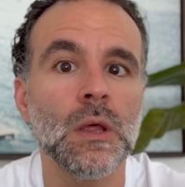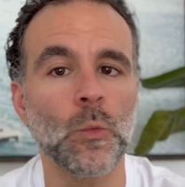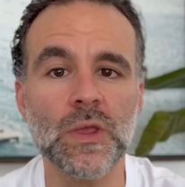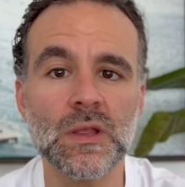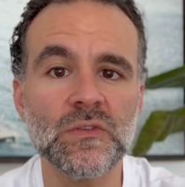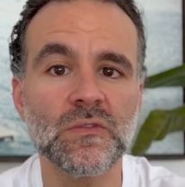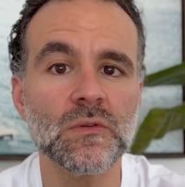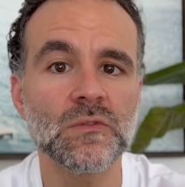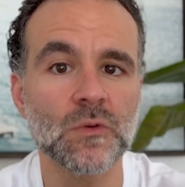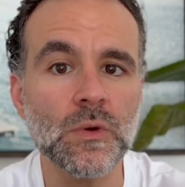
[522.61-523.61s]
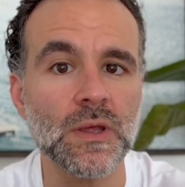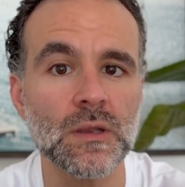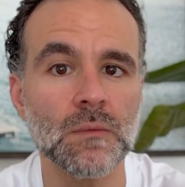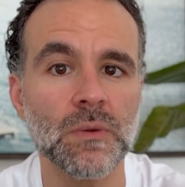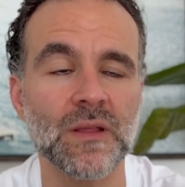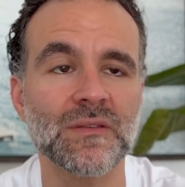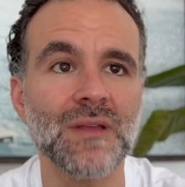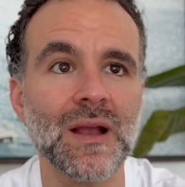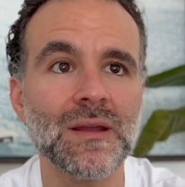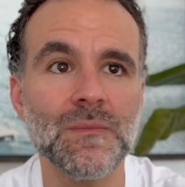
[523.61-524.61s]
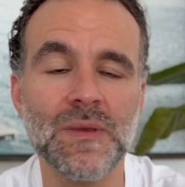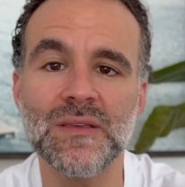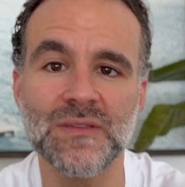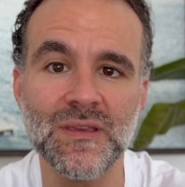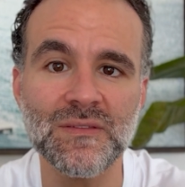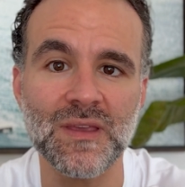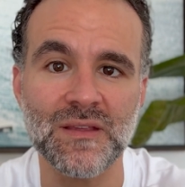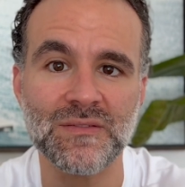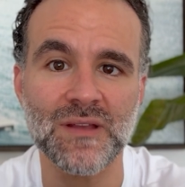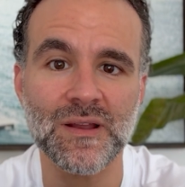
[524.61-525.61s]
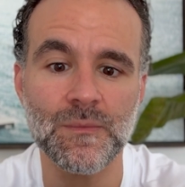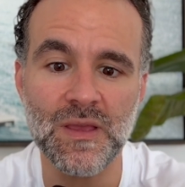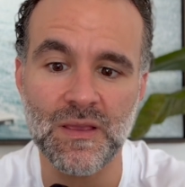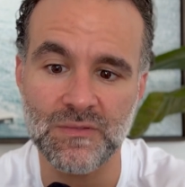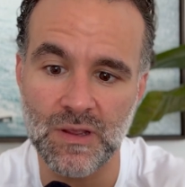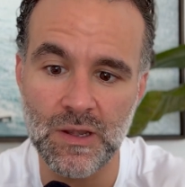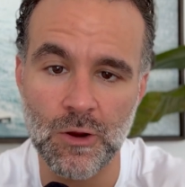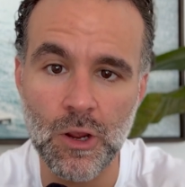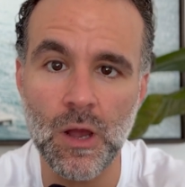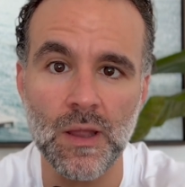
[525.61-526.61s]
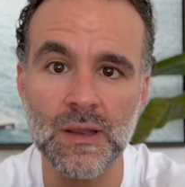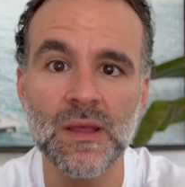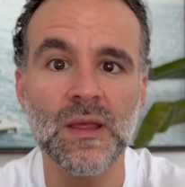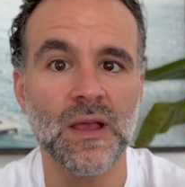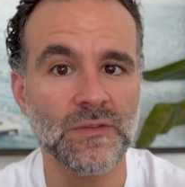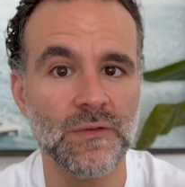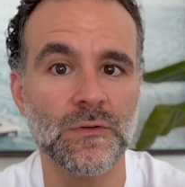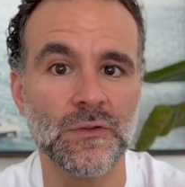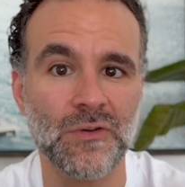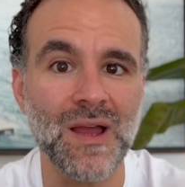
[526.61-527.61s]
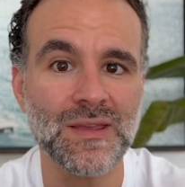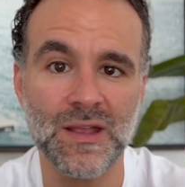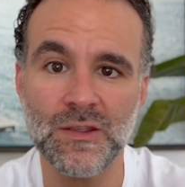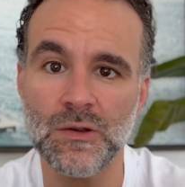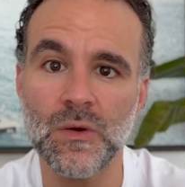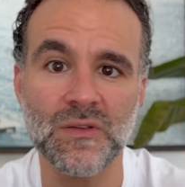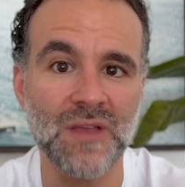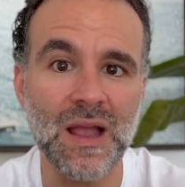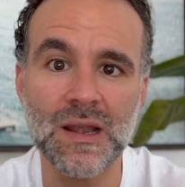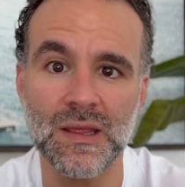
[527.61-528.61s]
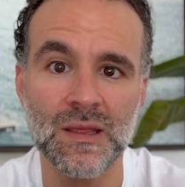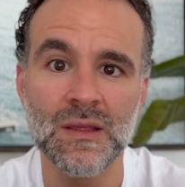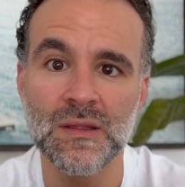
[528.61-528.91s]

we can still do it, but it's not going to be as easy and it's not going to be as clear cut as if you're tracking and you know exactly,